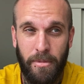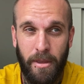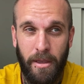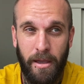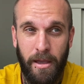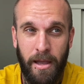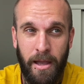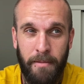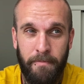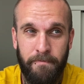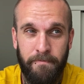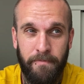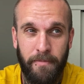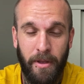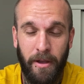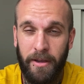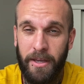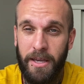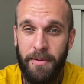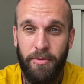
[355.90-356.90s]

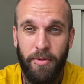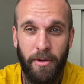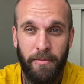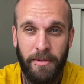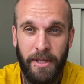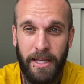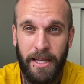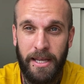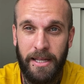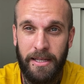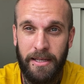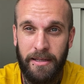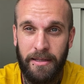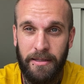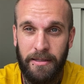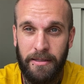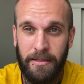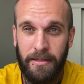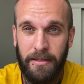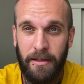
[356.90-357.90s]
I'll keep you updated.
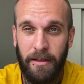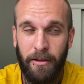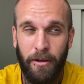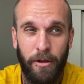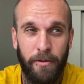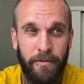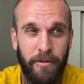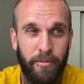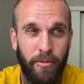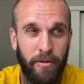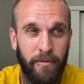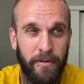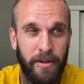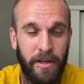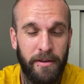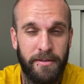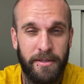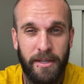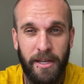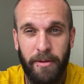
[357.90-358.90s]
I got a few more
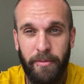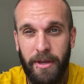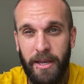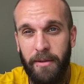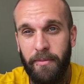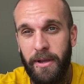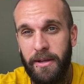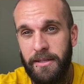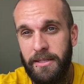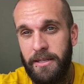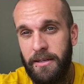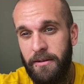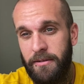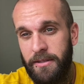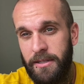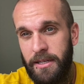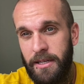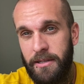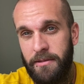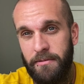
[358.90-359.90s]
videos I'm going to make about
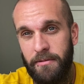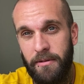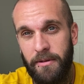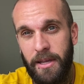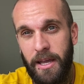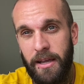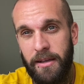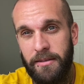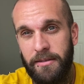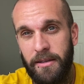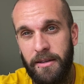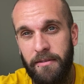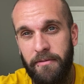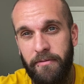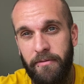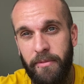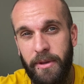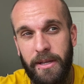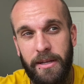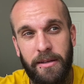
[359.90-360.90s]
TRT as well, yeah, because I
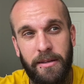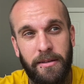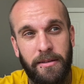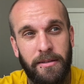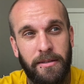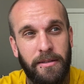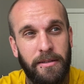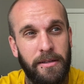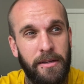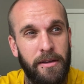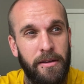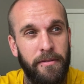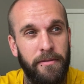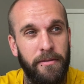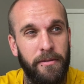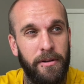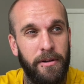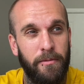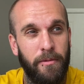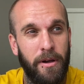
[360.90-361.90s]
haven't made a
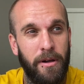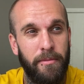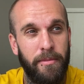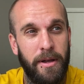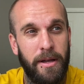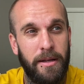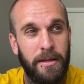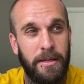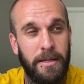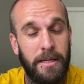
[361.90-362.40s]
few in a while. But